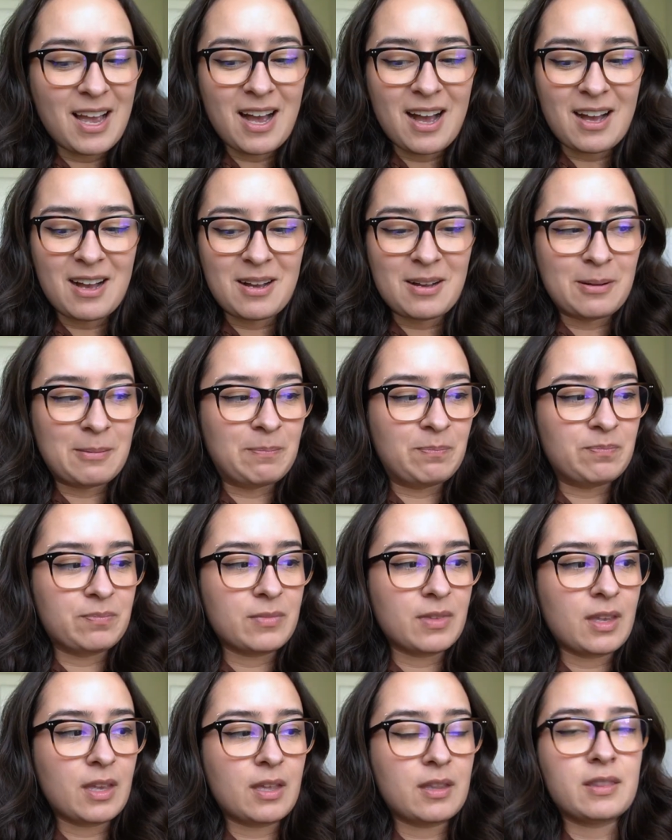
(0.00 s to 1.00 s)

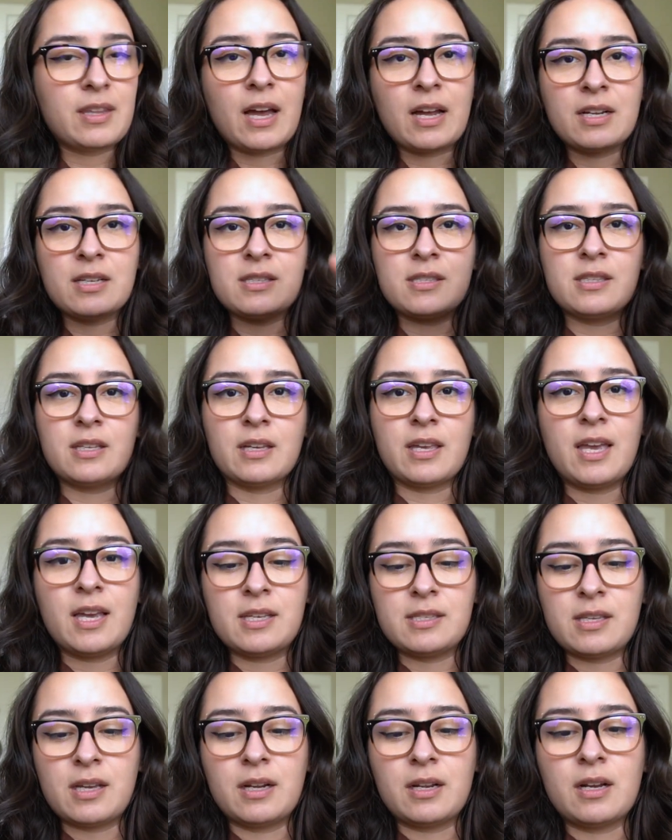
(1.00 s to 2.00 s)
that is the
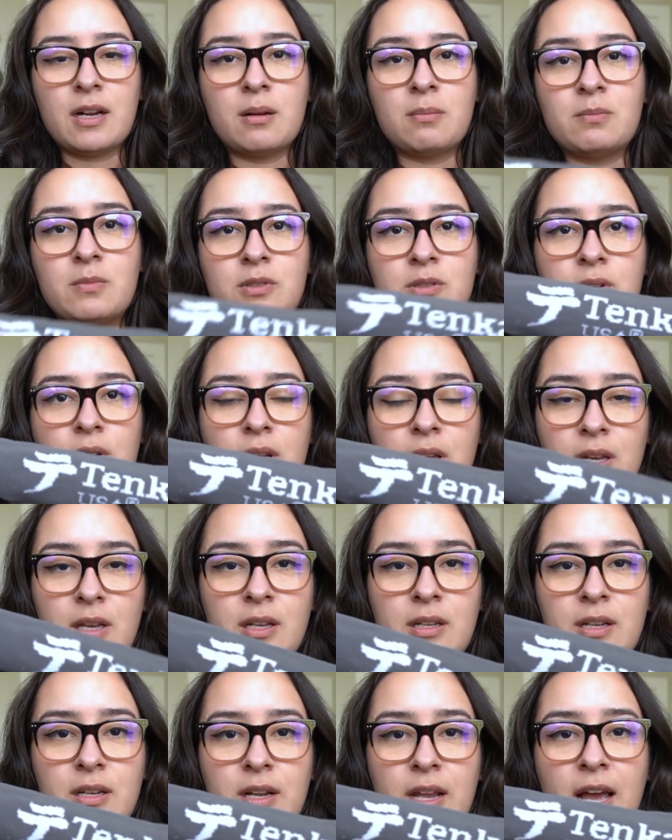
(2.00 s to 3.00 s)
case that it comes
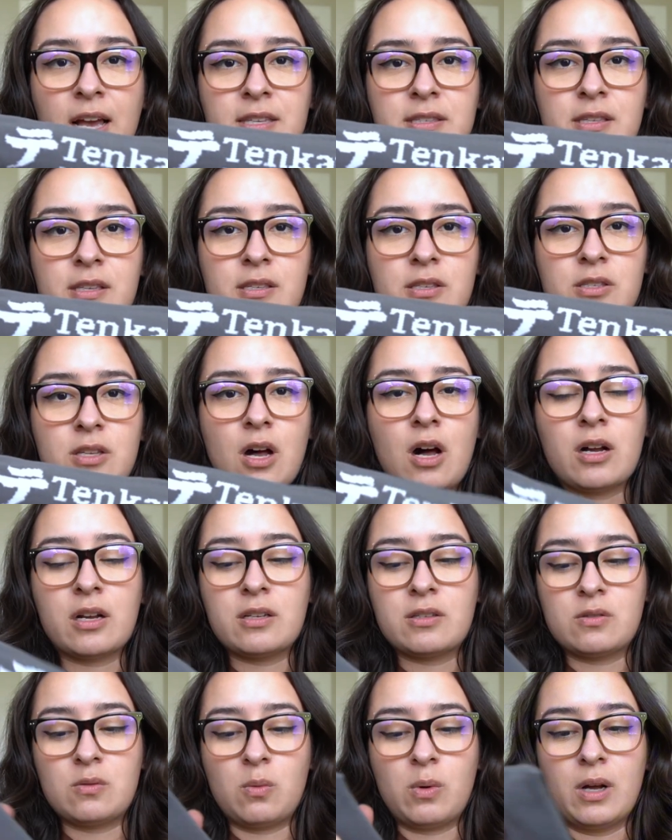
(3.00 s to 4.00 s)
in, and it has this sock
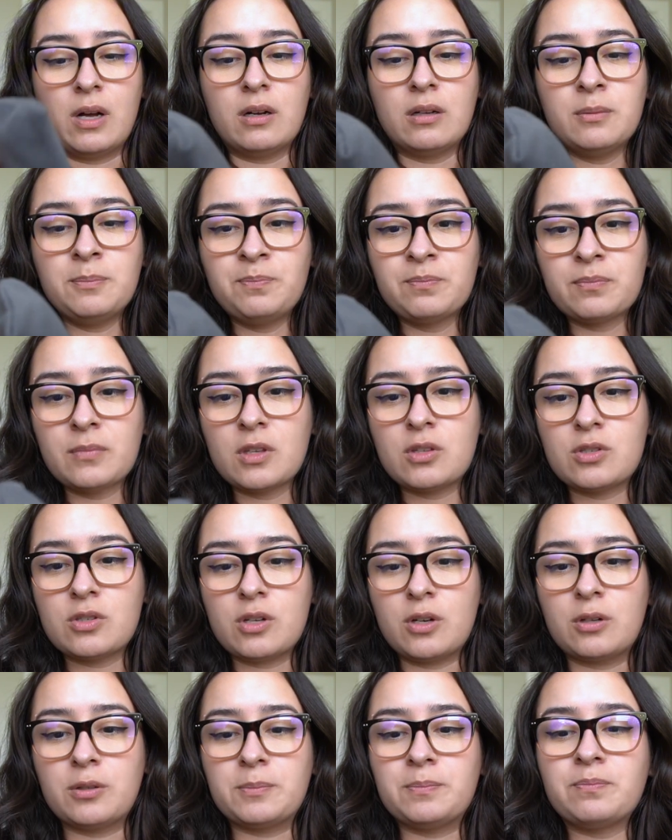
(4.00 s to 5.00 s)
as well.
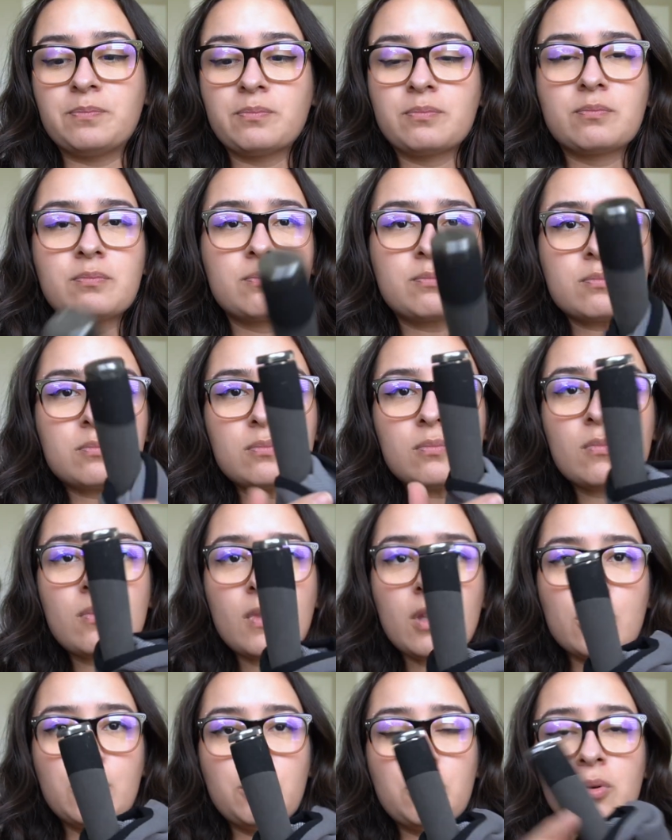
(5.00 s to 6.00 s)
So
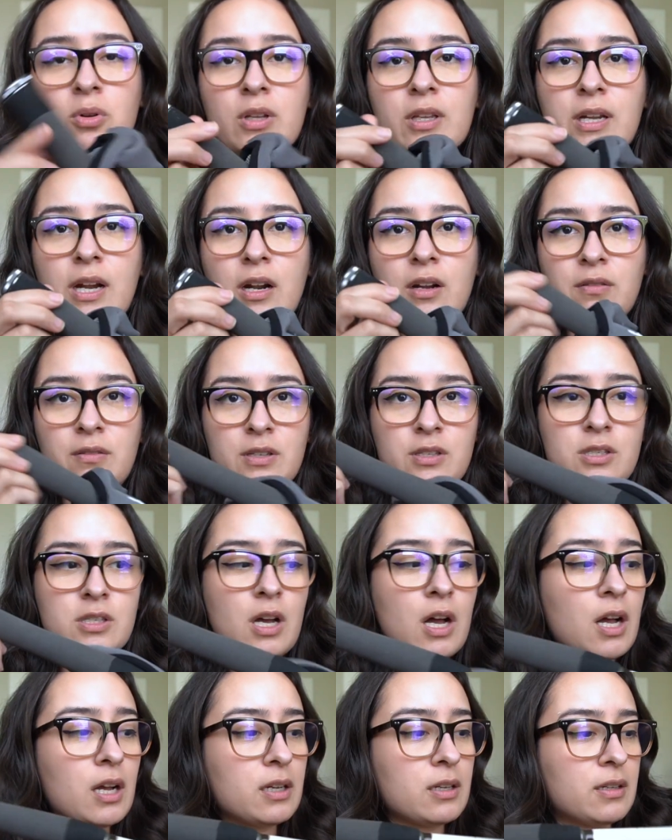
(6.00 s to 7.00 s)
you pull it out of the
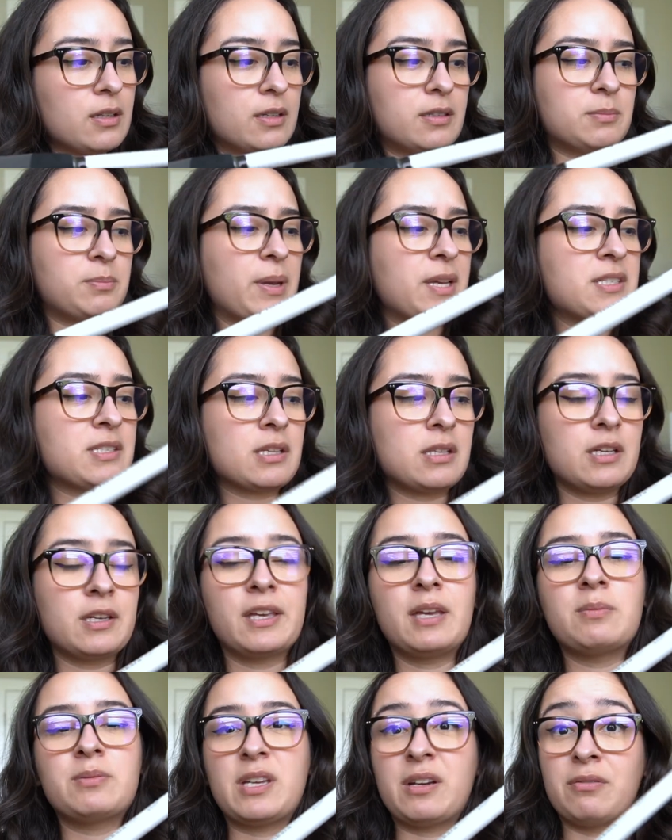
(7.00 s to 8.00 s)
sock and basically it
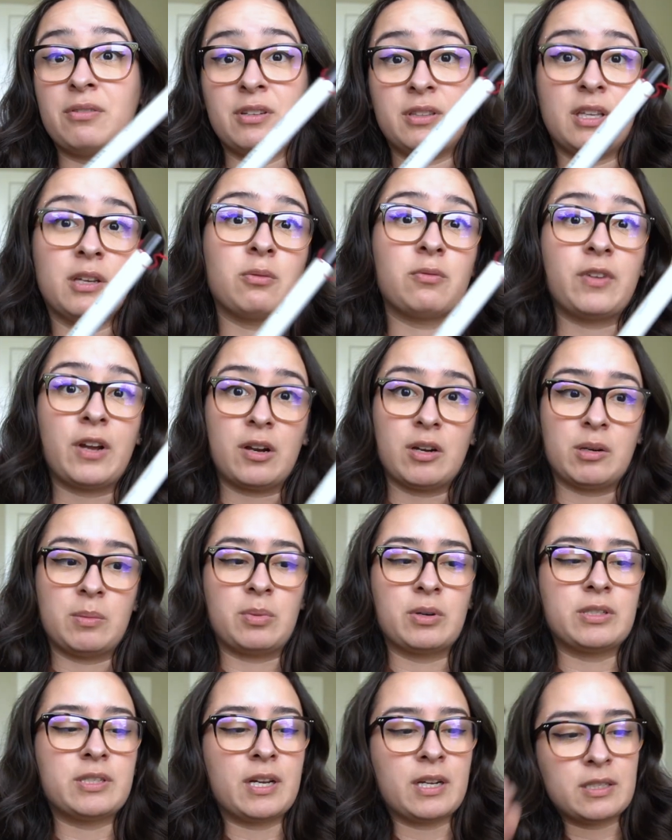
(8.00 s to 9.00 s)
keeps everything very
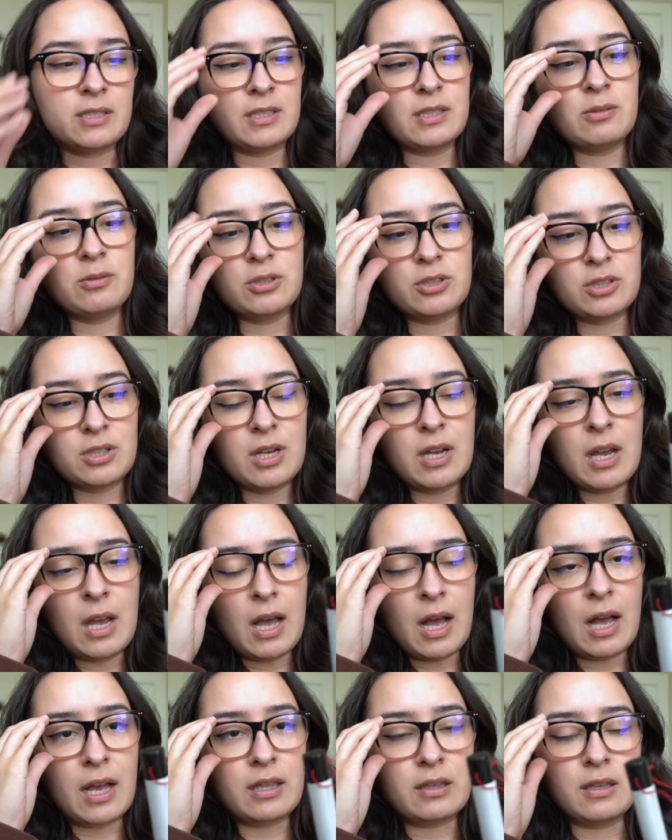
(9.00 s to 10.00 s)
protected, which
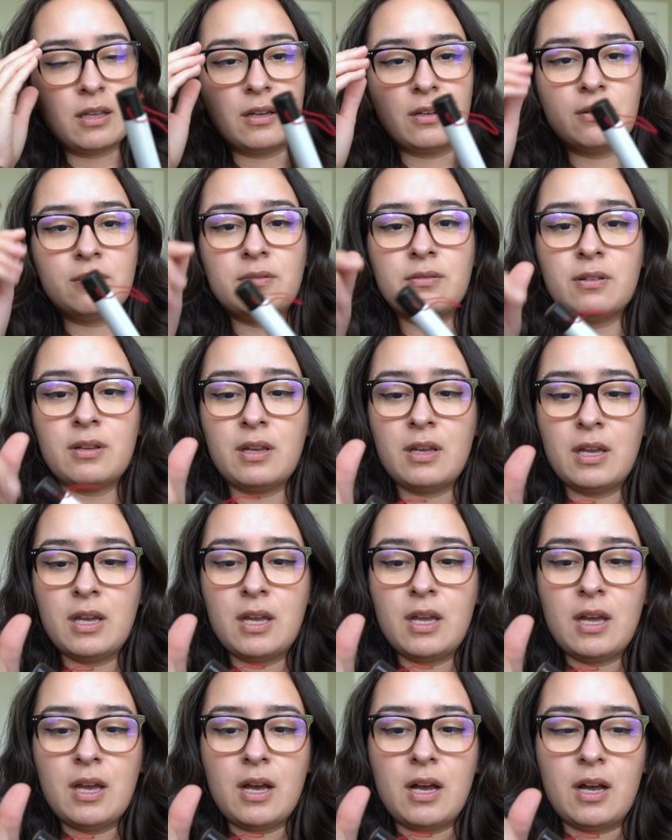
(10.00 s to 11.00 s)
I love.
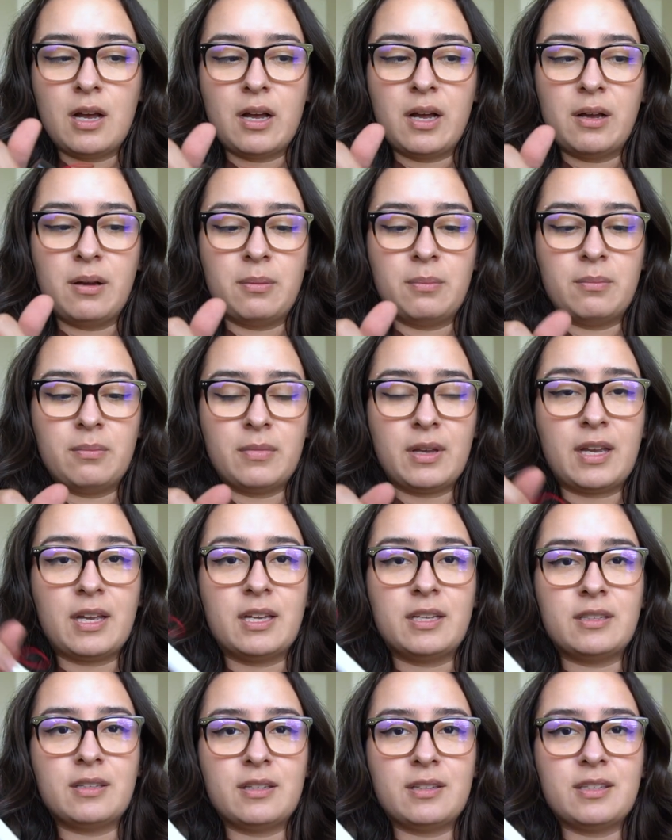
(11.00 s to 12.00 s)

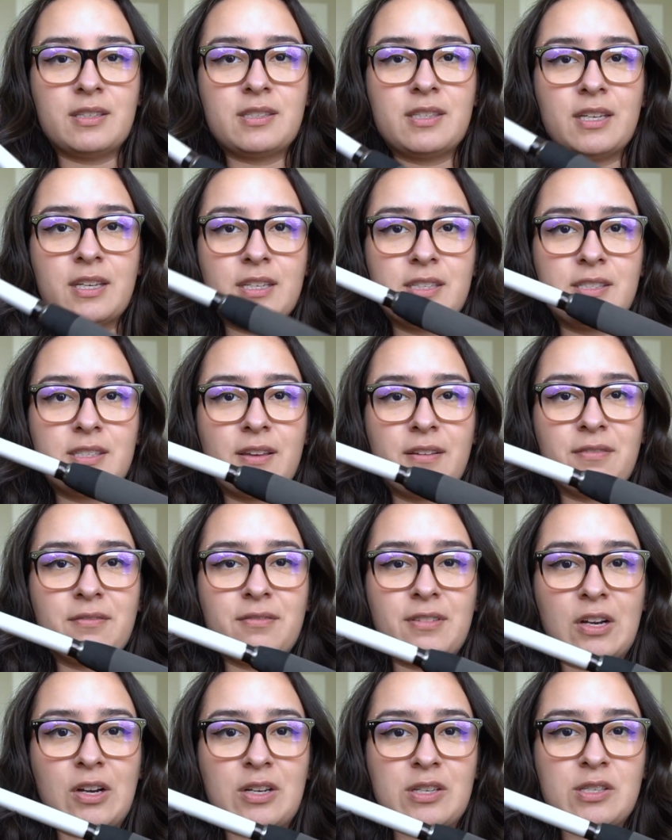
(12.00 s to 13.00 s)
And this thing is
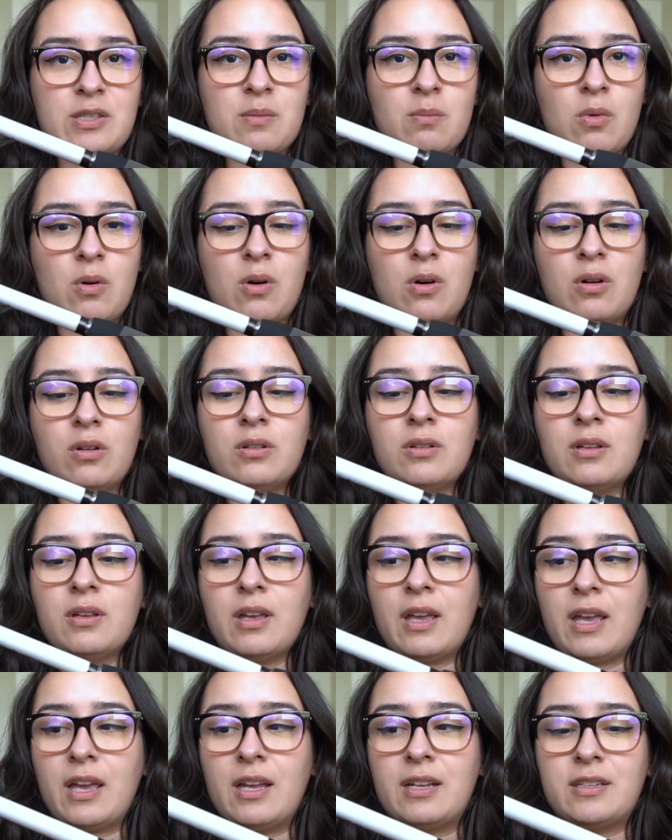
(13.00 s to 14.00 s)
very small
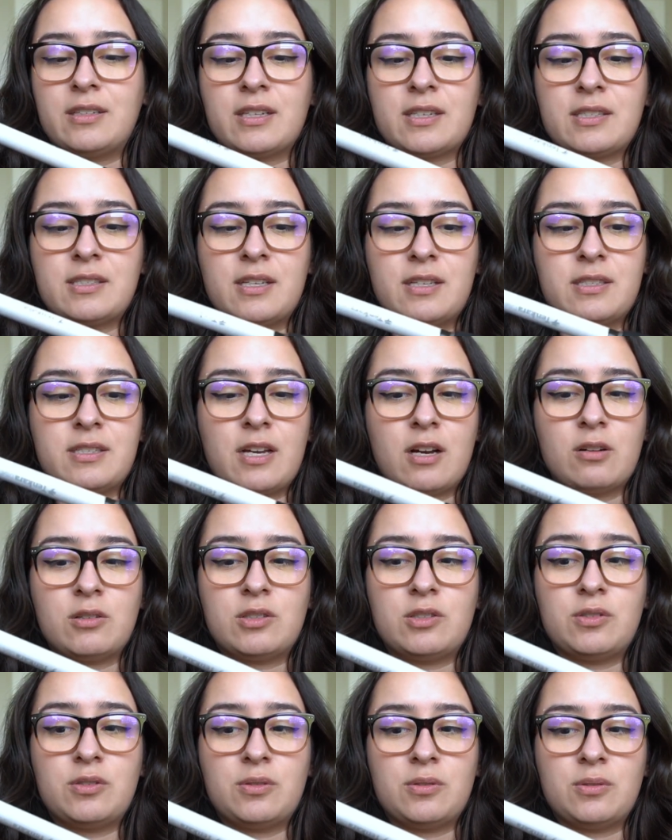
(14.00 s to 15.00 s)
and it extends out
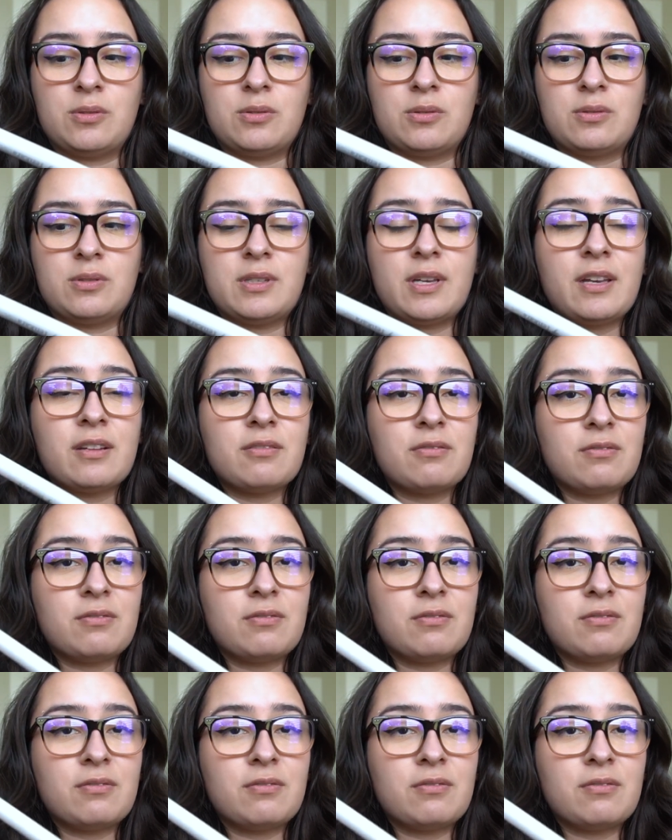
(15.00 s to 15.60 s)
to 10